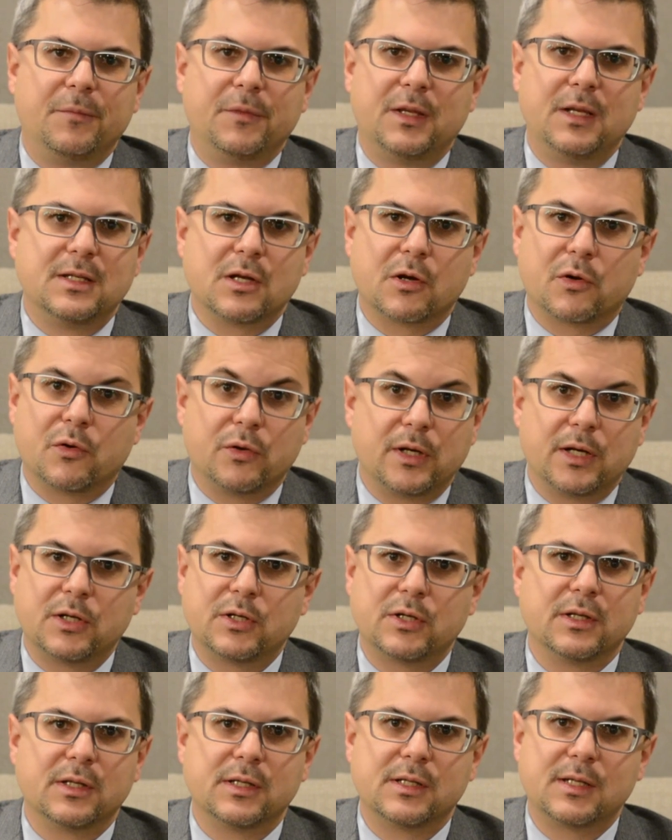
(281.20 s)
these are
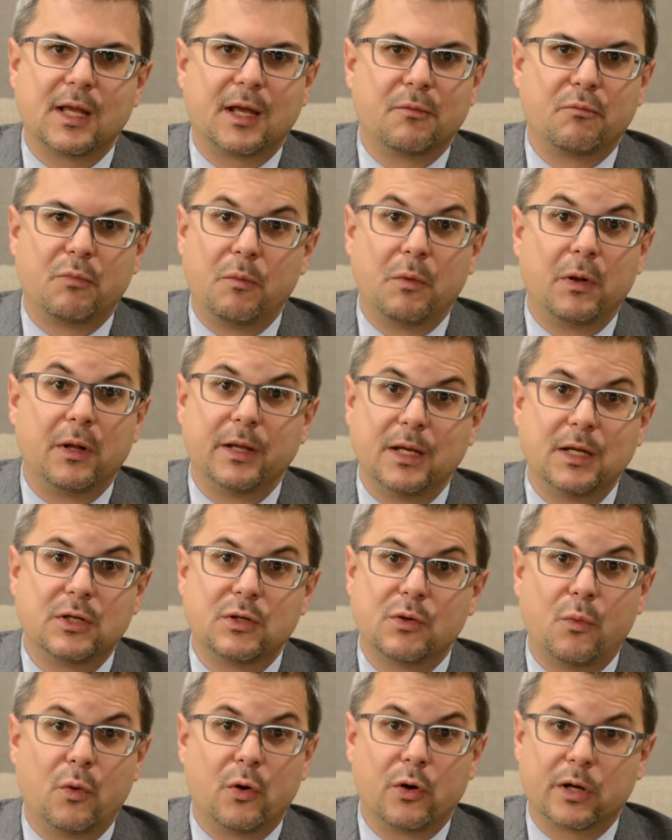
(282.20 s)
conditions that we will need
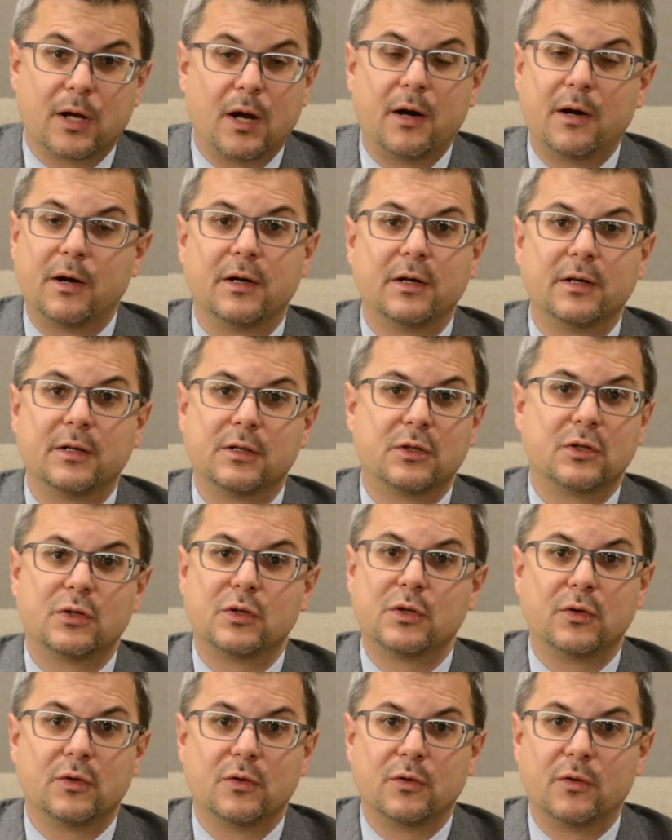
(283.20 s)
to work hard
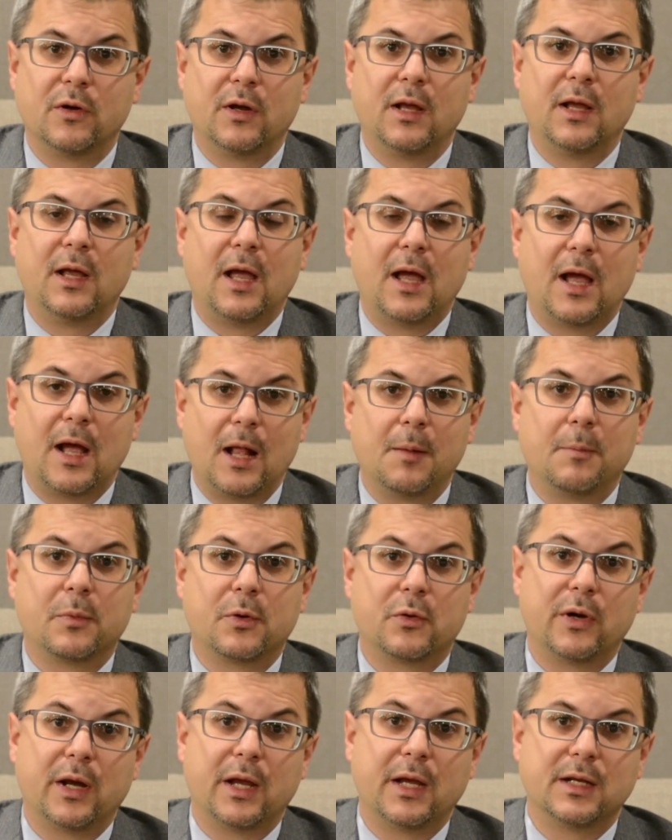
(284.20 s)
to help
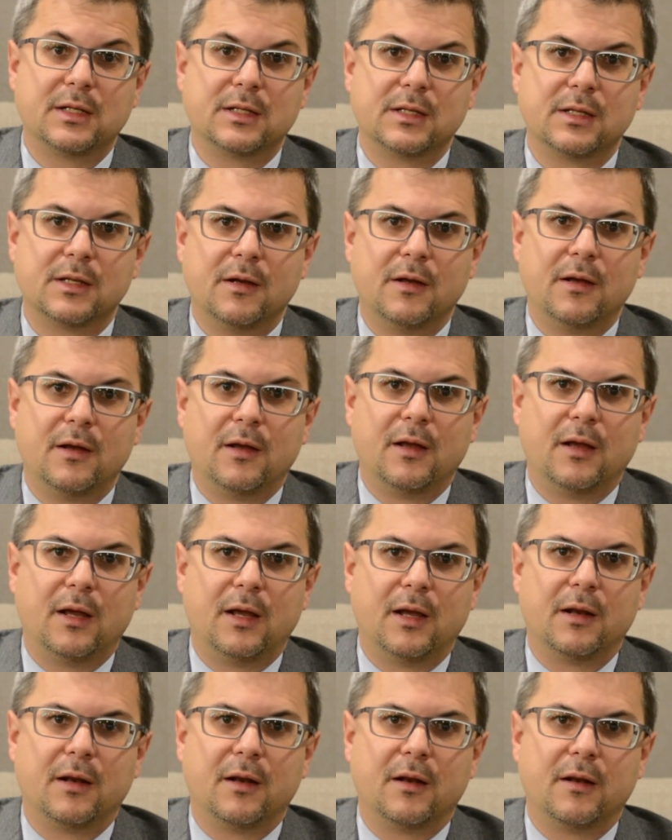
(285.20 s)
create
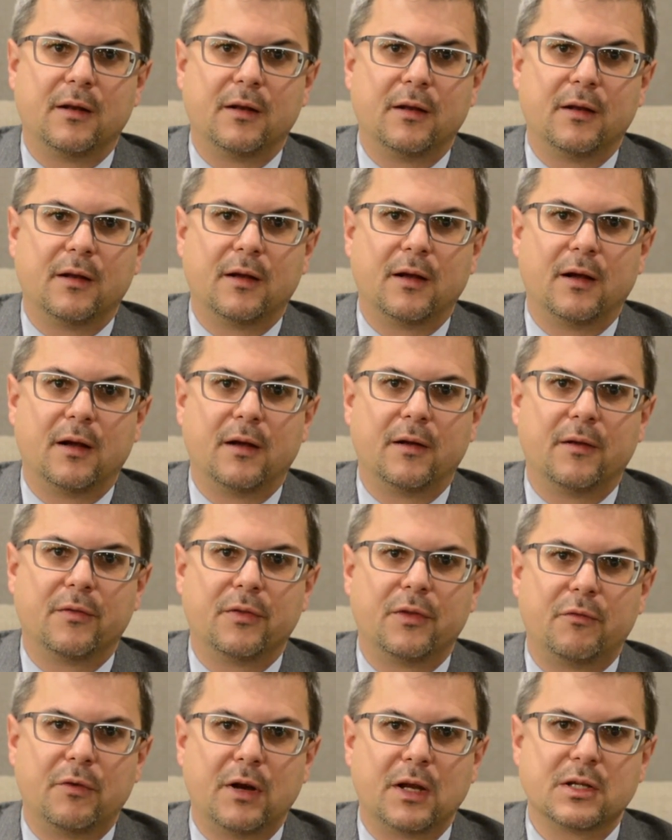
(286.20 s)
in
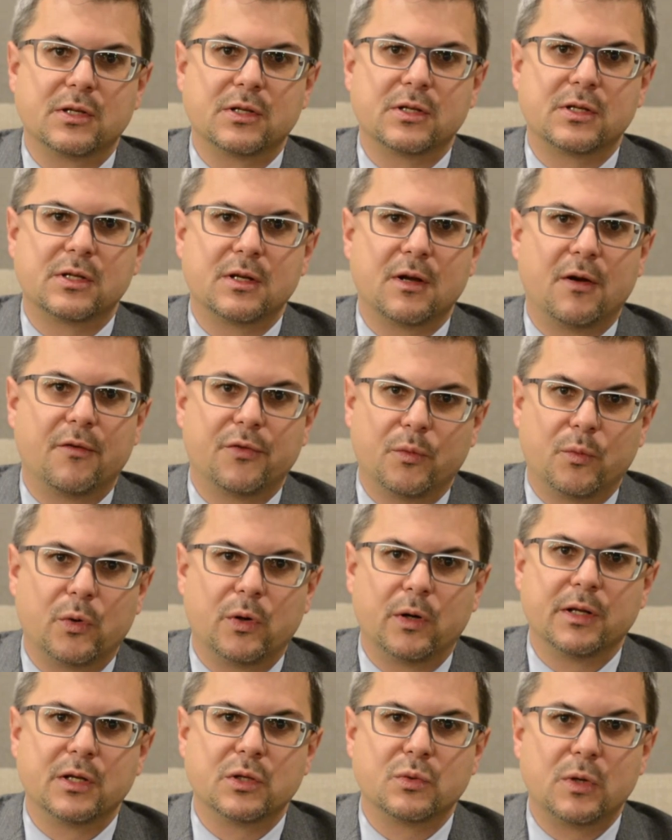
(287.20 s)
the rest of the
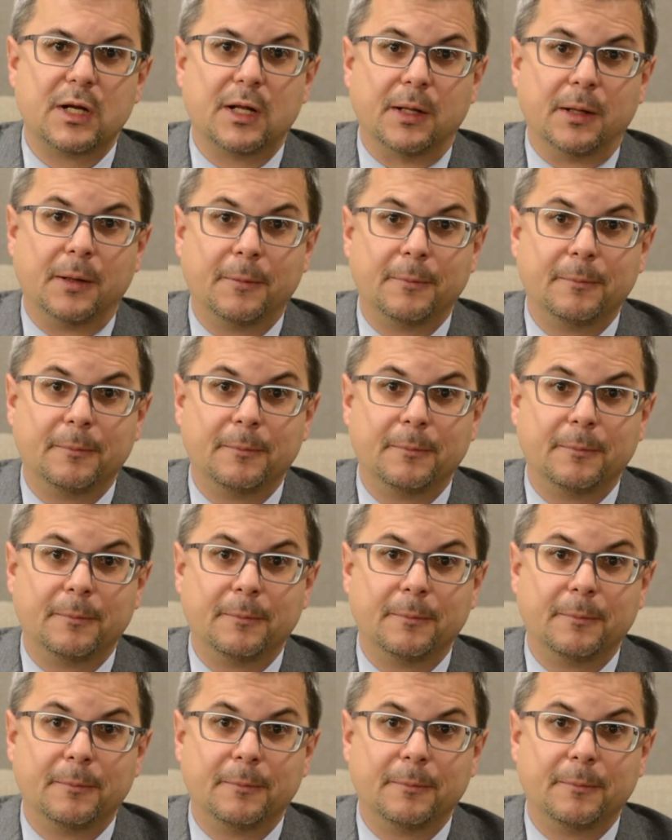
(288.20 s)
world as well.